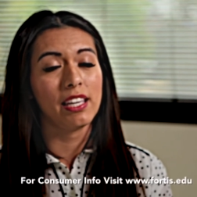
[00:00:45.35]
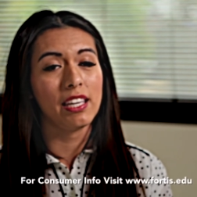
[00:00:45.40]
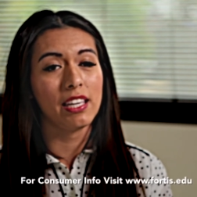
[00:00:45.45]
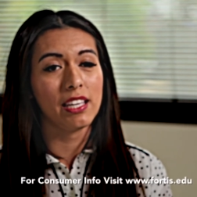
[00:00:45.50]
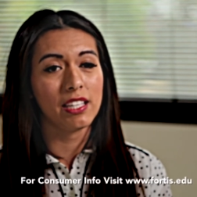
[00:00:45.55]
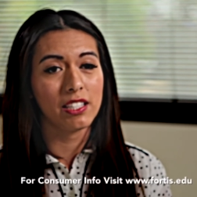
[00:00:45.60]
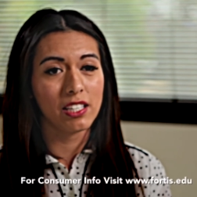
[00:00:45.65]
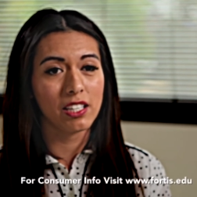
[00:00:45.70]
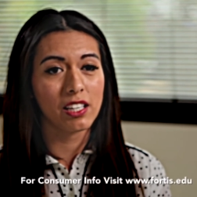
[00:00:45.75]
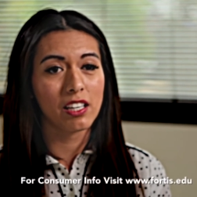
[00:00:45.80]

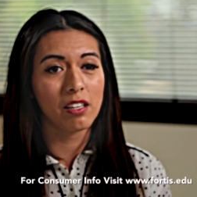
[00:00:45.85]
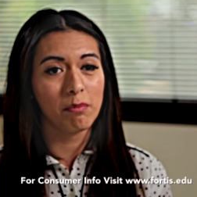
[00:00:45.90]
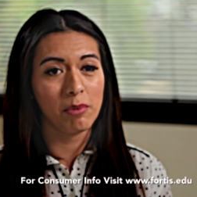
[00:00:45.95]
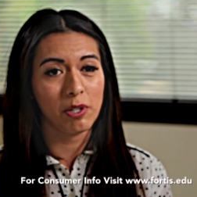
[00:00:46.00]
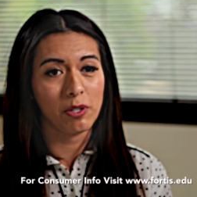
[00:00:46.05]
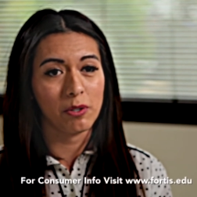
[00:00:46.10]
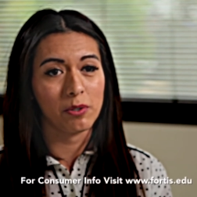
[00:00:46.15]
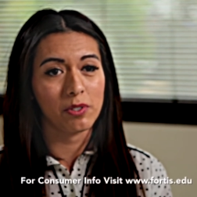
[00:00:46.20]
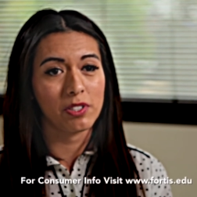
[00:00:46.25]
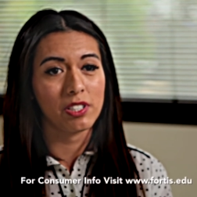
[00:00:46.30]
easy
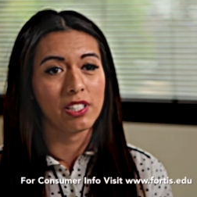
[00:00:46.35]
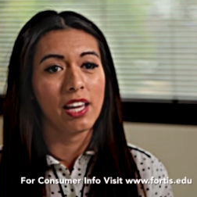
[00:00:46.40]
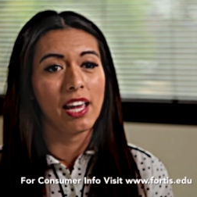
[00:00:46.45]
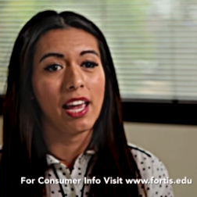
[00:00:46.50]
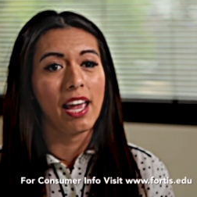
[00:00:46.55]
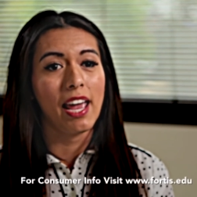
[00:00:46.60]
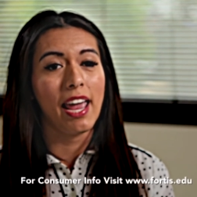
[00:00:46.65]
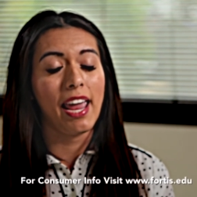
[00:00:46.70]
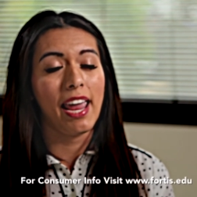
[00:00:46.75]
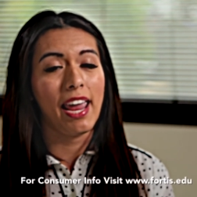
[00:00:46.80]
commute,
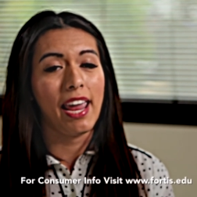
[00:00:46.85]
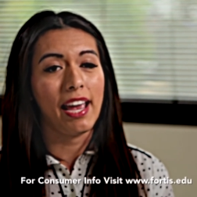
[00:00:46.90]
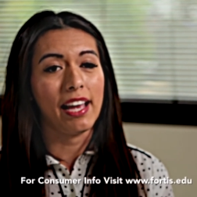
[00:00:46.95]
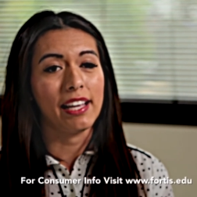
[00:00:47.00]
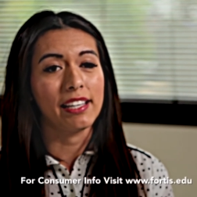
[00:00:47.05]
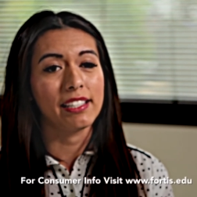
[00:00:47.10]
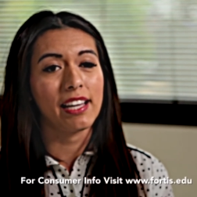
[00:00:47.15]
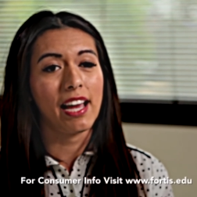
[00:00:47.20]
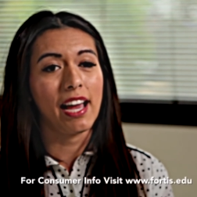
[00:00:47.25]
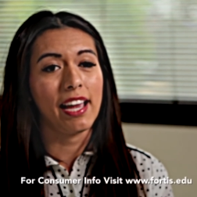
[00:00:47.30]

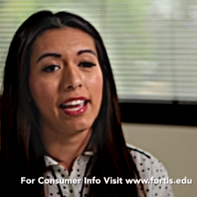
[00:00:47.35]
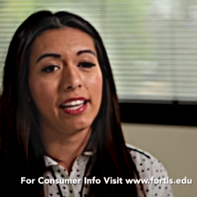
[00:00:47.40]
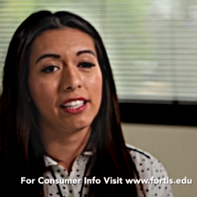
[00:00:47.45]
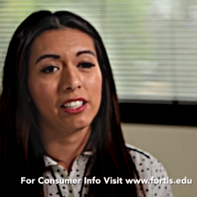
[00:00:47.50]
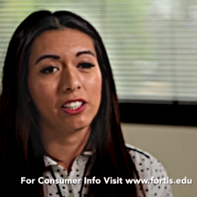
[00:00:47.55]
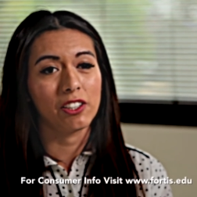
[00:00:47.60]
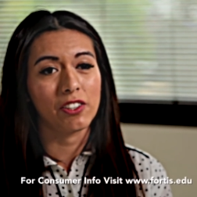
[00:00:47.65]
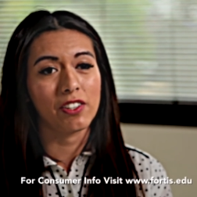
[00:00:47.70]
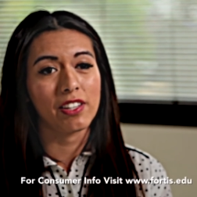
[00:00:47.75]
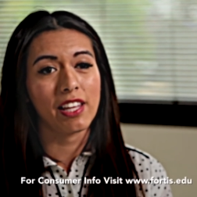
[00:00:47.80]
and I
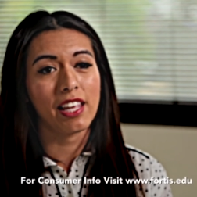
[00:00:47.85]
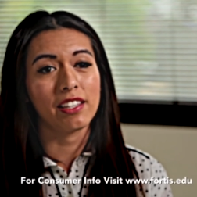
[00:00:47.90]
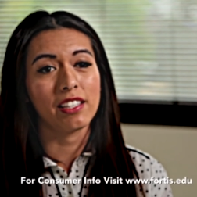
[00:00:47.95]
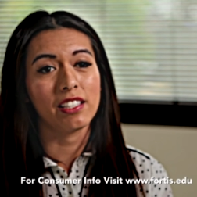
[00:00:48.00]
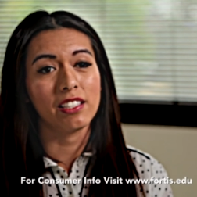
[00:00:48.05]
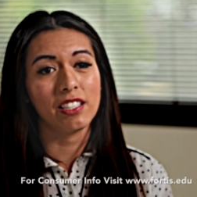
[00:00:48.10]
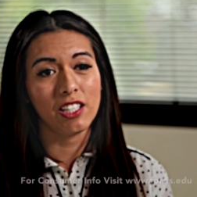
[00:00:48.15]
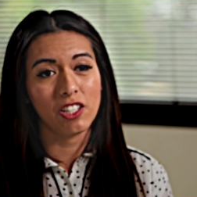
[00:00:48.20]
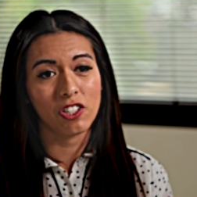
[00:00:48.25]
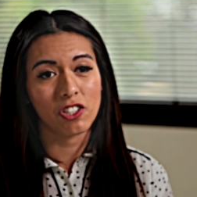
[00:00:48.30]
had learned that
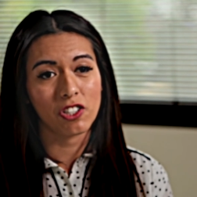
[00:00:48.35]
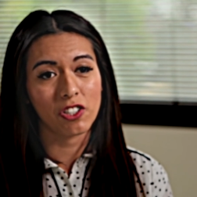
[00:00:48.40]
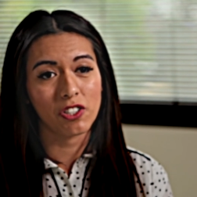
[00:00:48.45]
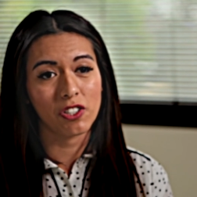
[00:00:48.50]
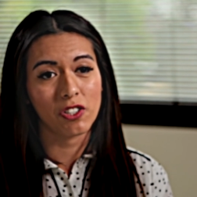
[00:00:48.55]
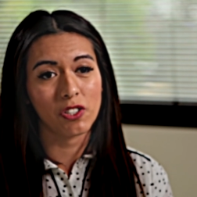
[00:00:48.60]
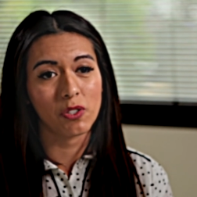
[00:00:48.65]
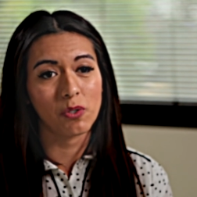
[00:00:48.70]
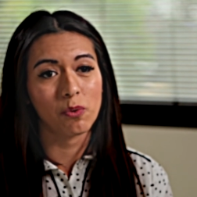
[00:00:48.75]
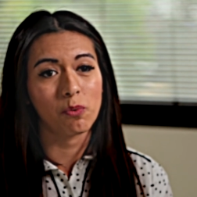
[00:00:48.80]
the
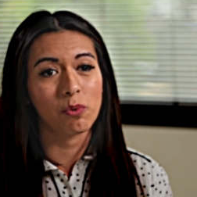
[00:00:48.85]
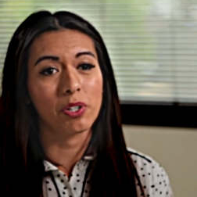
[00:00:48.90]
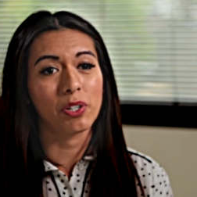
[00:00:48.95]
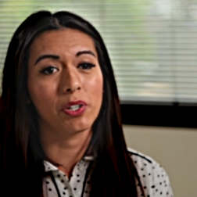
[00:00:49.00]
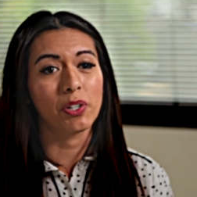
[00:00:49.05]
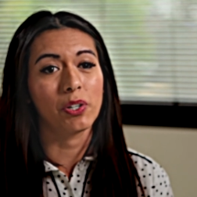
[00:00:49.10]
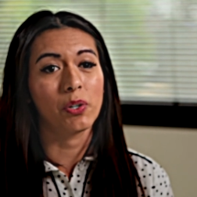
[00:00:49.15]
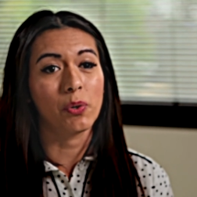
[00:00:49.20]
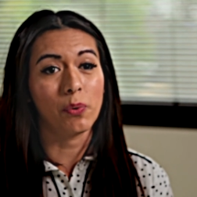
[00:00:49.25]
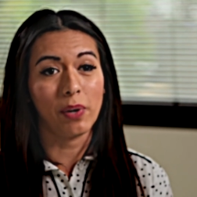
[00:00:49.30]
teachers
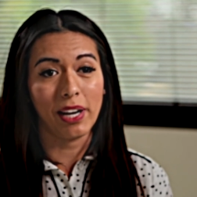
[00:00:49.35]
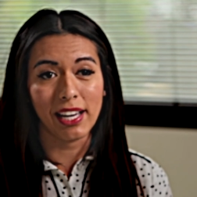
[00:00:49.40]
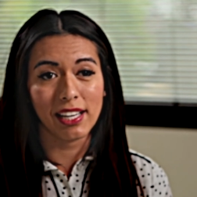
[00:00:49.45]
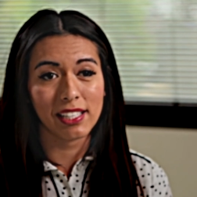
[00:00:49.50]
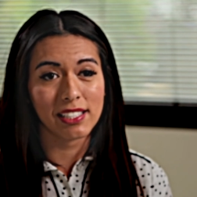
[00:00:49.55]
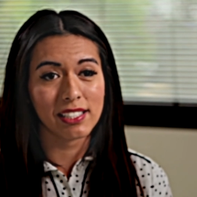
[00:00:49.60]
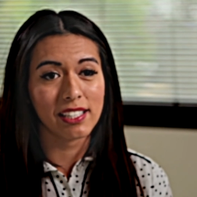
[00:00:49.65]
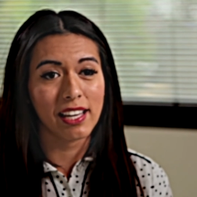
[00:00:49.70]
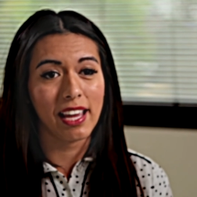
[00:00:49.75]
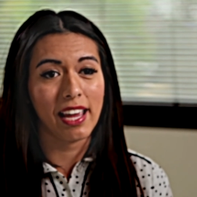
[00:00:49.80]
were
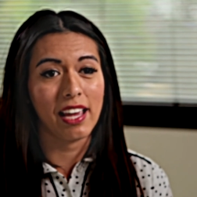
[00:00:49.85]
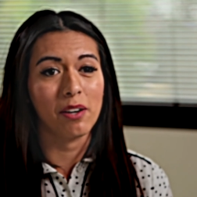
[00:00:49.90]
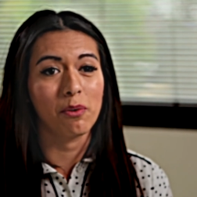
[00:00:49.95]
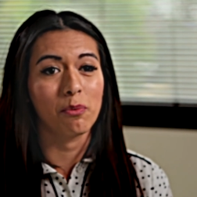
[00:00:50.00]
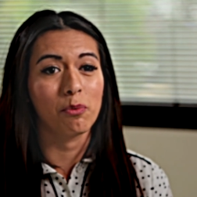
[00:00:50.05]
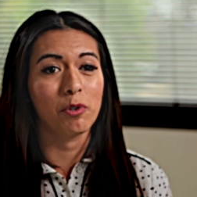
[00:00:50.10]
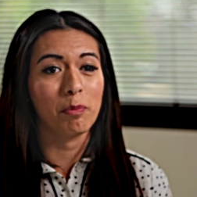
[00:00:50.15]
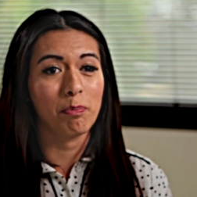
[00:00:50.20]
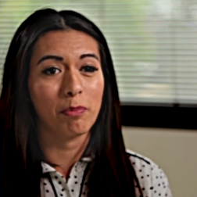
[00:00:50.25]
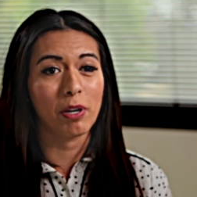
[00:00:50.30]
great
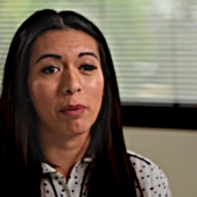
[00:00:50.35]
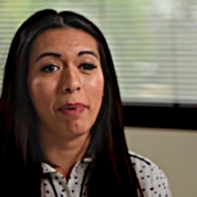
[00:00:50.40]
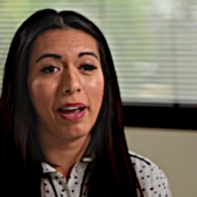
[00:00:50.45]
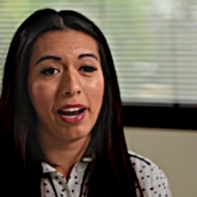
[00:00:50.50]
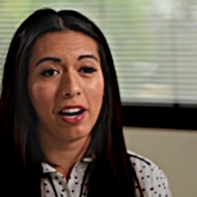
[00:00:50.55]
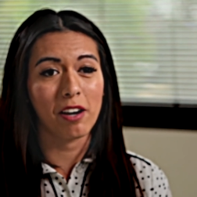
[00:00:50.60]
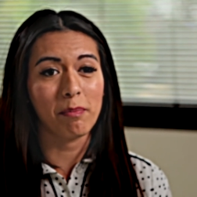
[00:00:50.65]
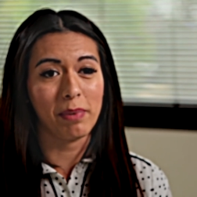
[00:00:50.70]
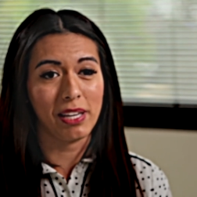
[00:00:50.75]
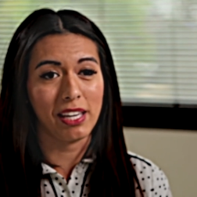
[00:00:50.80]
and would
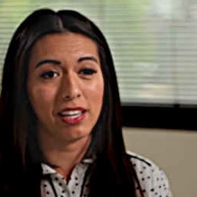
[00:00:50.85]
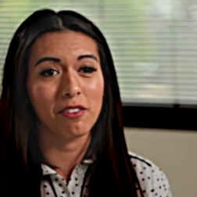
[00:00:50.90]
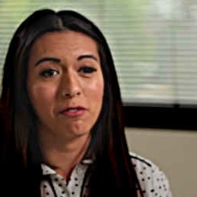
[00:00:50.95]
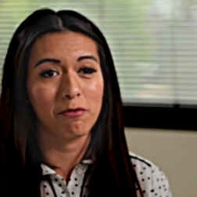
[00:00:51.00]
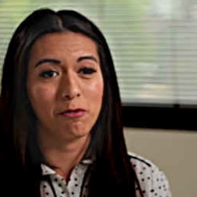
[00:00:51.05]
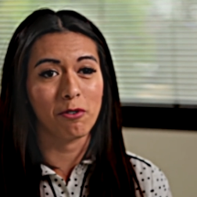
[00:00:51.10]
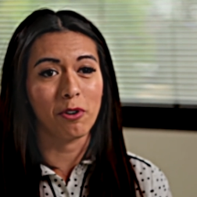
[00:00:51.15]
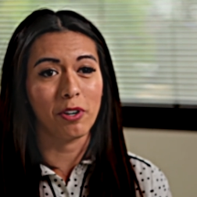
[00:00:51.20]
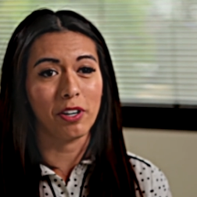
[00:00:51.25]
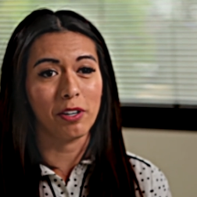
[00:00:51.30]
prepare me
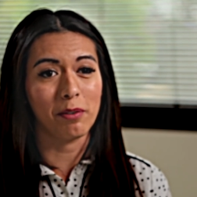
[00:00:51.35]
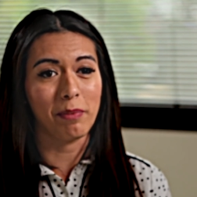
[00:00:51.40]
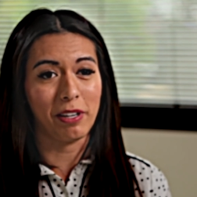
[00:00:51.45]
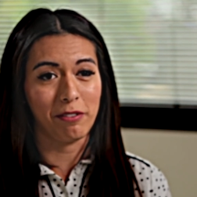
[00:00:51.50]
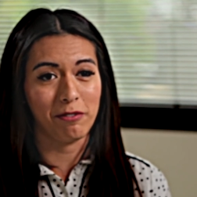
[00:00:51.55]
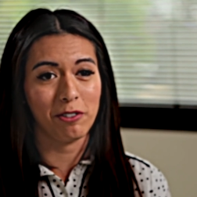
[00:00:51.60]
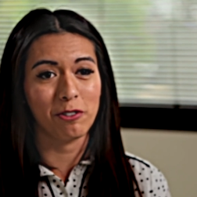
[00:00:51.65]
for my